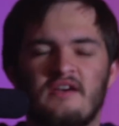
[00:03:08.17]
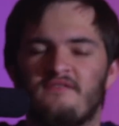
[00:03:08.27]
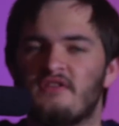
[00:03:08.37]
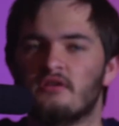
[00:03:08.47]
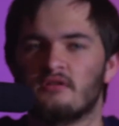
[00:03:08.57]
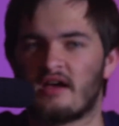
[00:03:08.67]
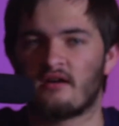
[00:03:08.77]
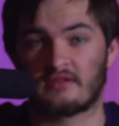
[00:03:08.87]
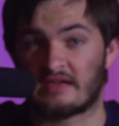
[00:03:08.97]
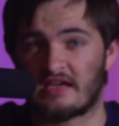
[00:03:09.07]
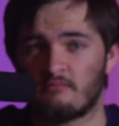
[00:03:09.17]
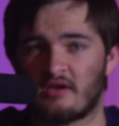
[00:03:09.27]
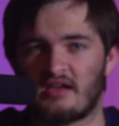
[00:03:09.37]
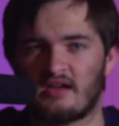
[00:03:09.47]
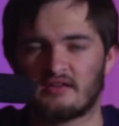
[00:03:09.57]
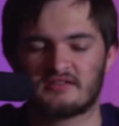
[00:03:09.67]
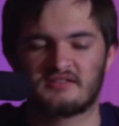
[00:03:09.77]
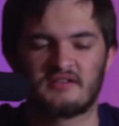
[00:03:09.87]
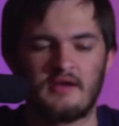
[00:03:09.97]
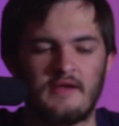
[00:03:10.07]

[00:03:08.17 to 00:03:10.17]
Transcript: feel how the game mechanics